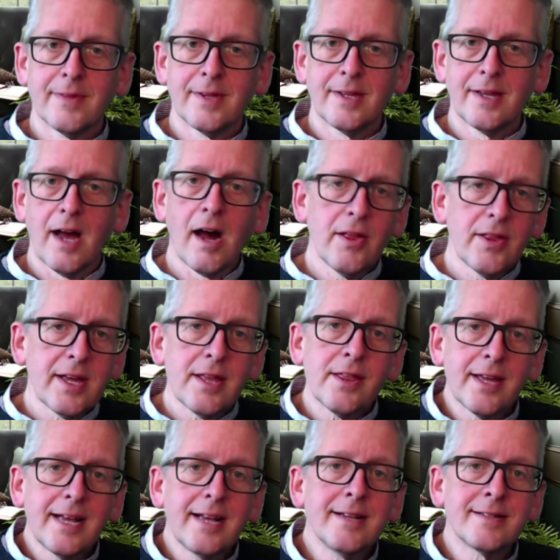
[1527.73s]
Are there
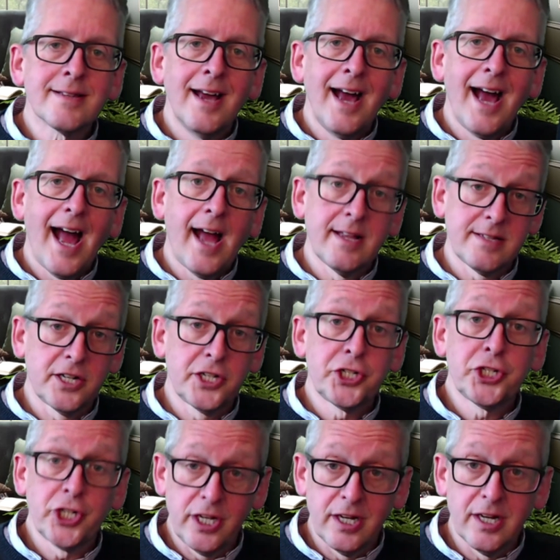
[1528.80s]
things as a
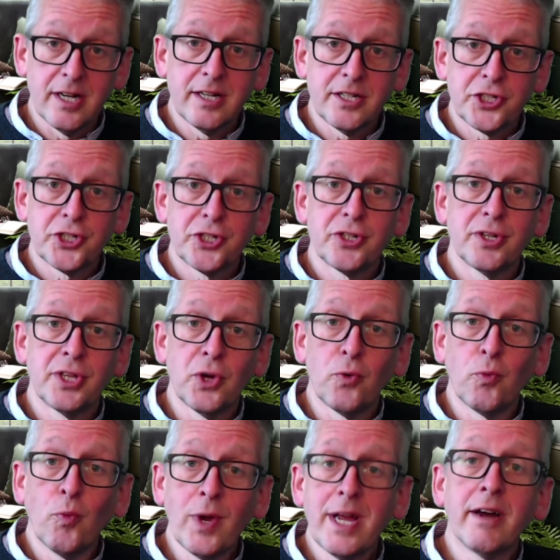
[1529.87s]
church that
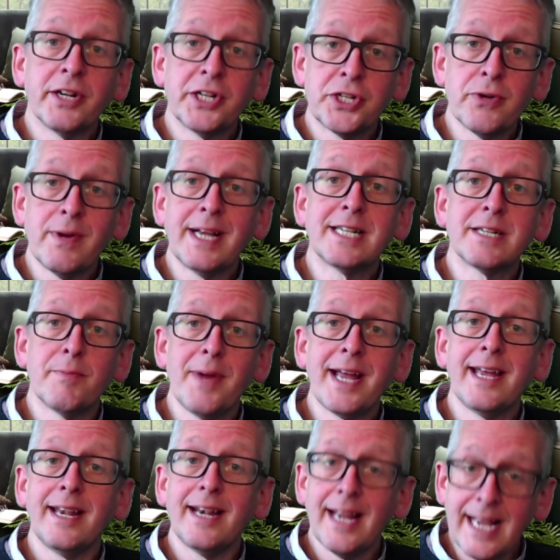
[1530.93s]
we are doing to make
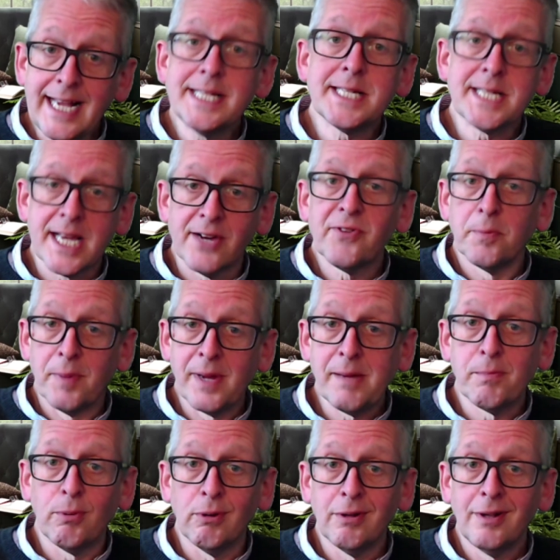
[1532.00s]
it easier for
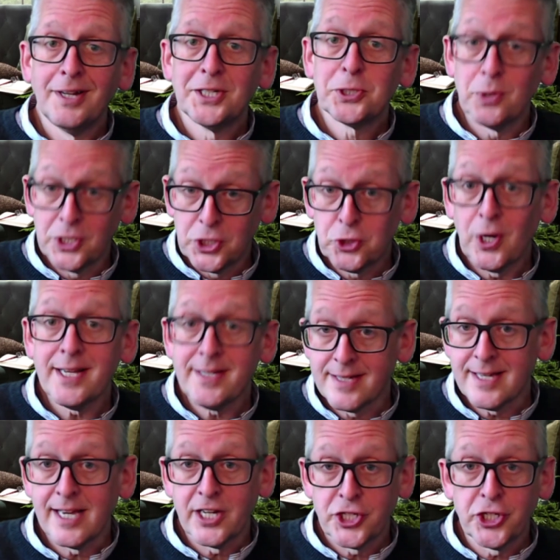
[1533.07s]
people to address
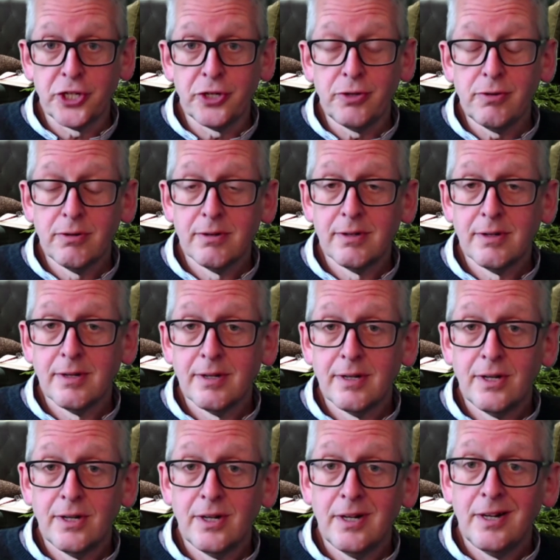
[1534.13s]
the issue?
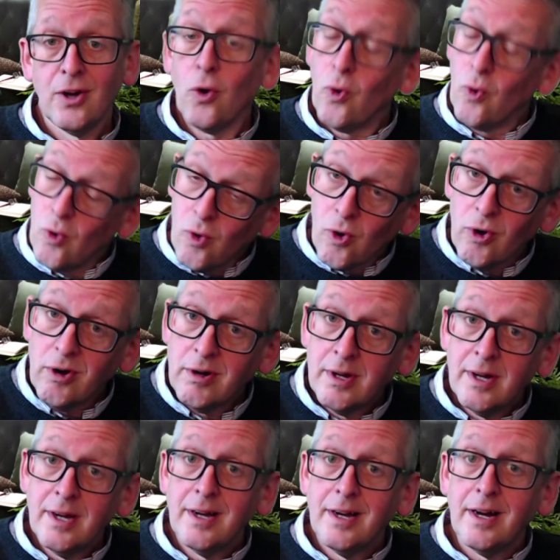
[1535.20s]
Or
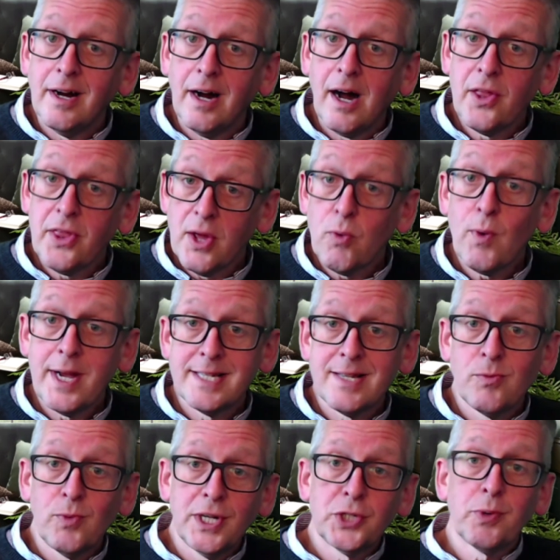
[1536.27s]
are there ways in
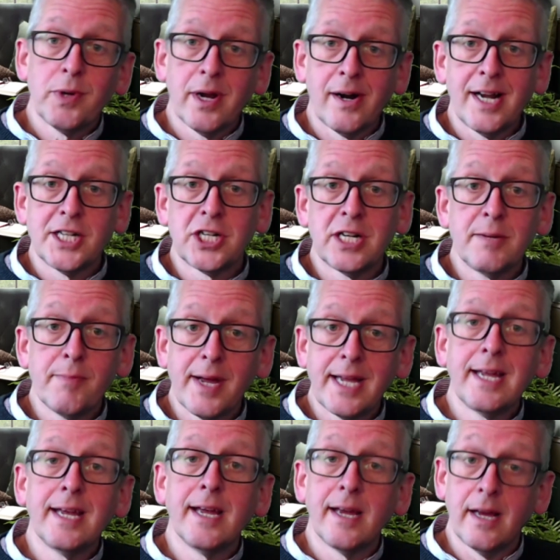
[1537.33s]
which we are actually
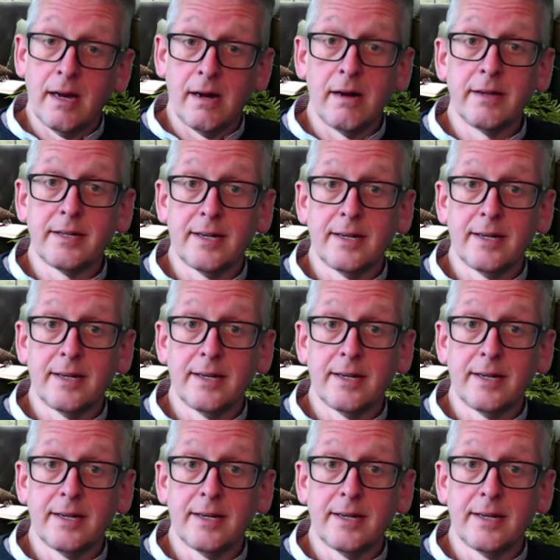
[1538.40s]
making it harder?